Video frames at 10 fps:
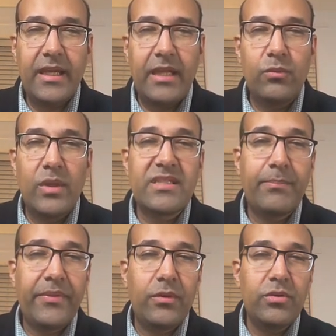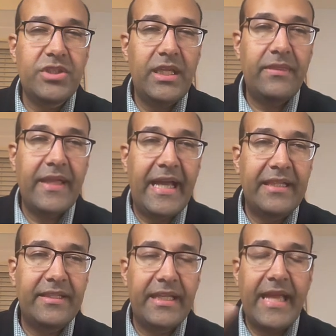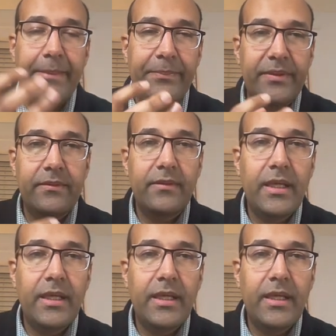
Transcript: and what's the pathology that can happen